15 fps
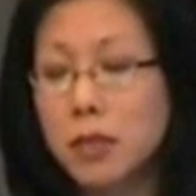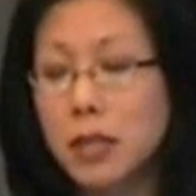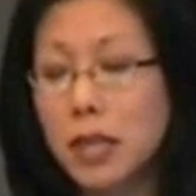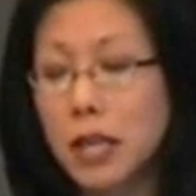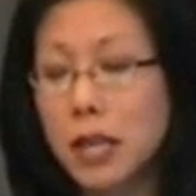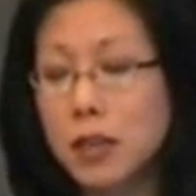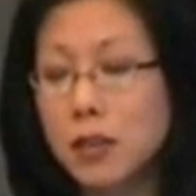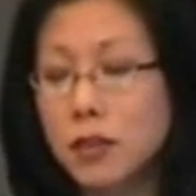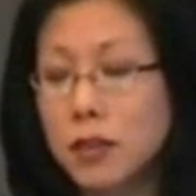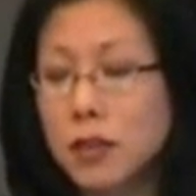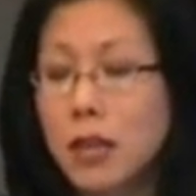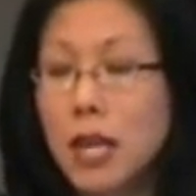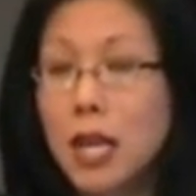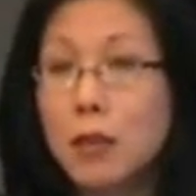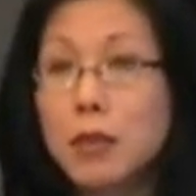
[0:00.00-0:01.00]

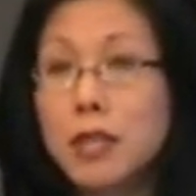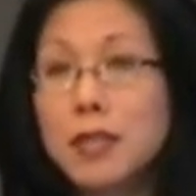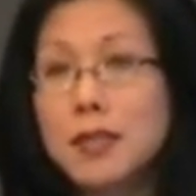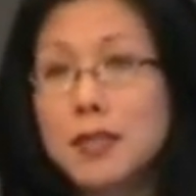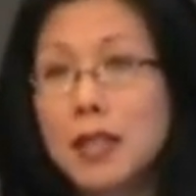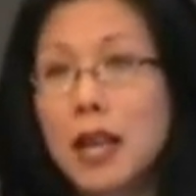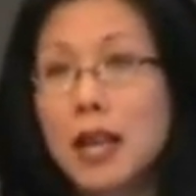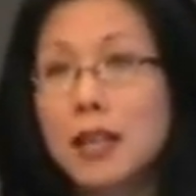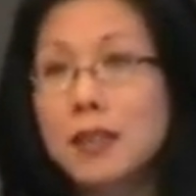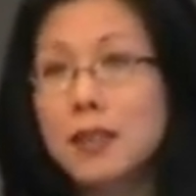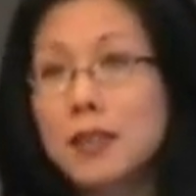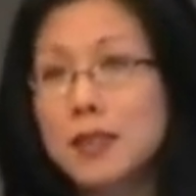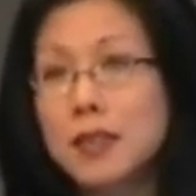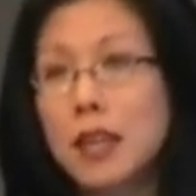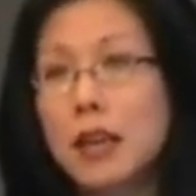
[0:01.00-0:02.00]
communication, but it's not at
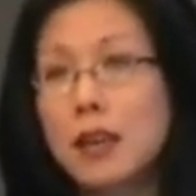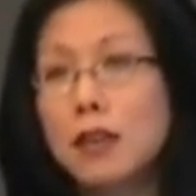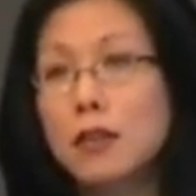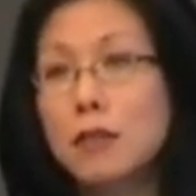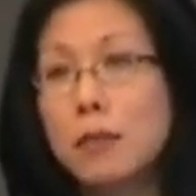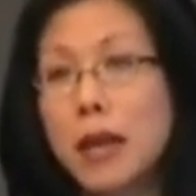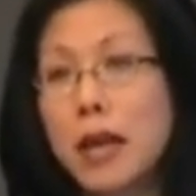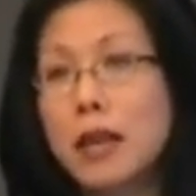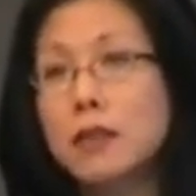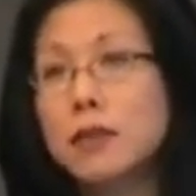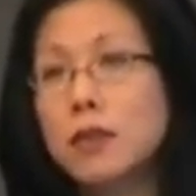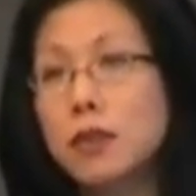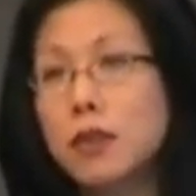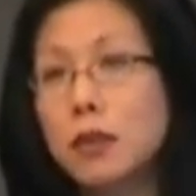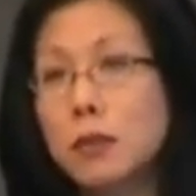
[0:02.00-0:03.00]
the scale of
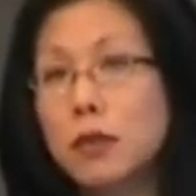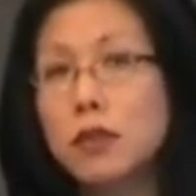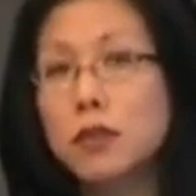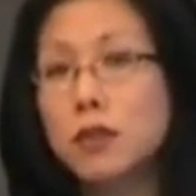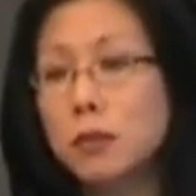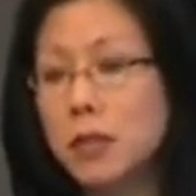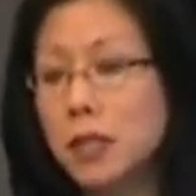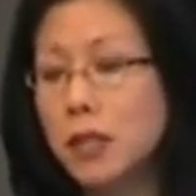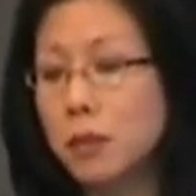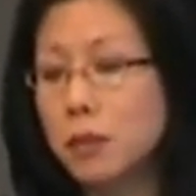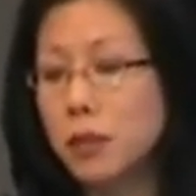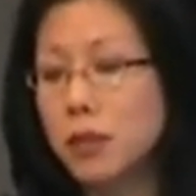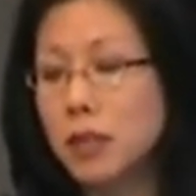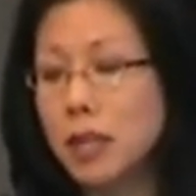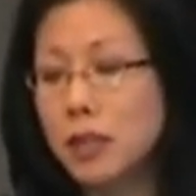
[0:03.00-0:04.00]
mass or commercial
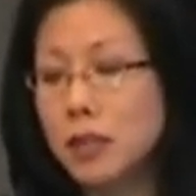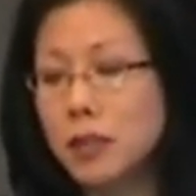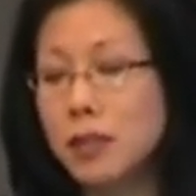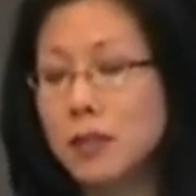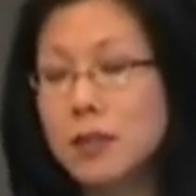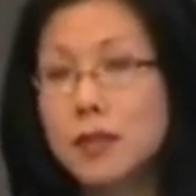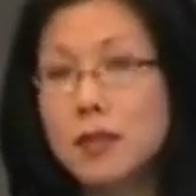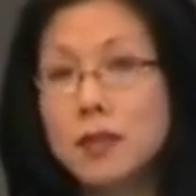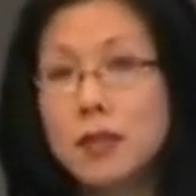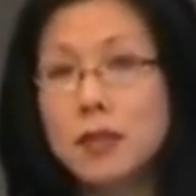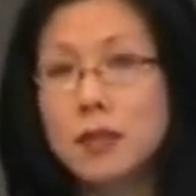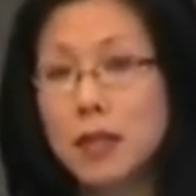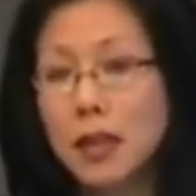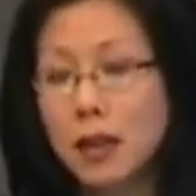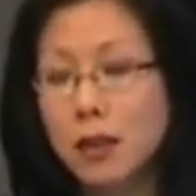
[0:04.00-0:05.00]
media production. This is the
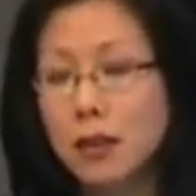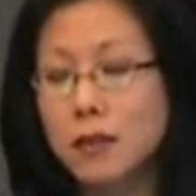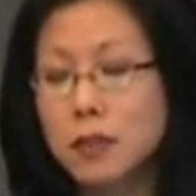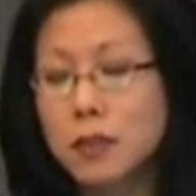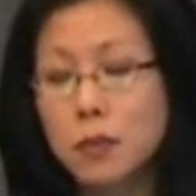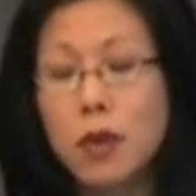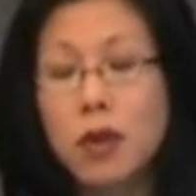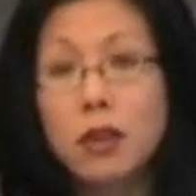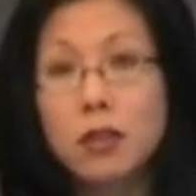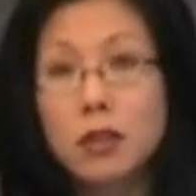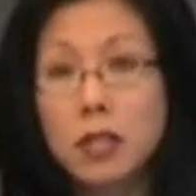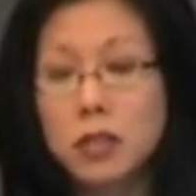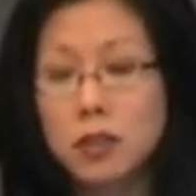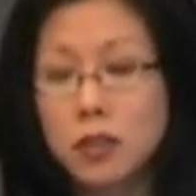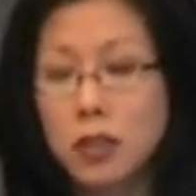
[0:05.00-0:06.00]
scale of
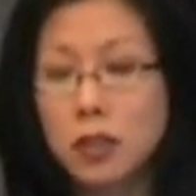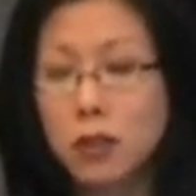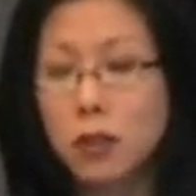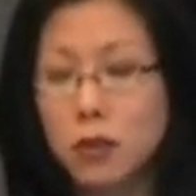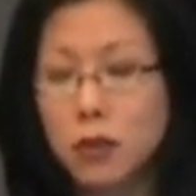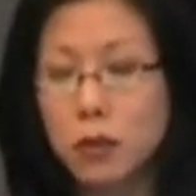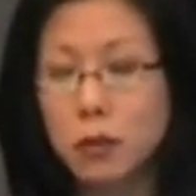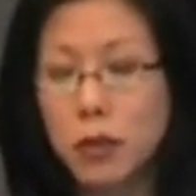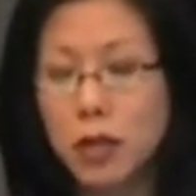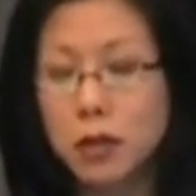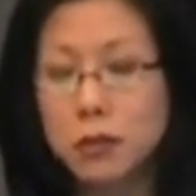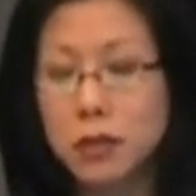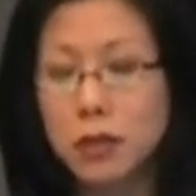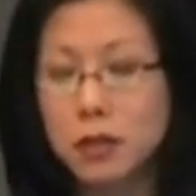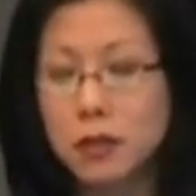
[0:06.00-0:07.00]
small niche and local
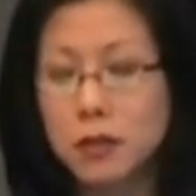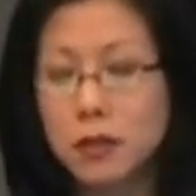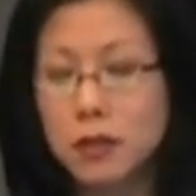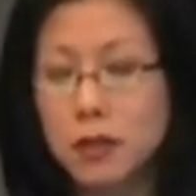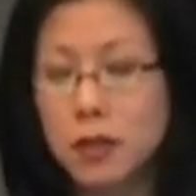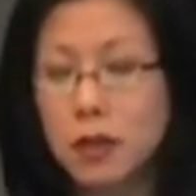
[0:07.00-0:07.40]
publics.